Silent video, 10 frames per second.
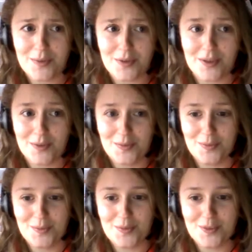Like
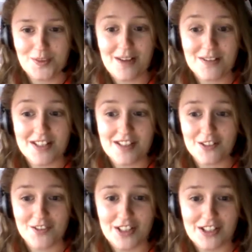I was at
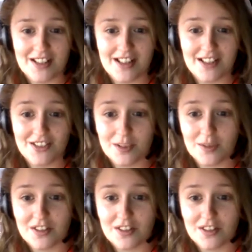university actually when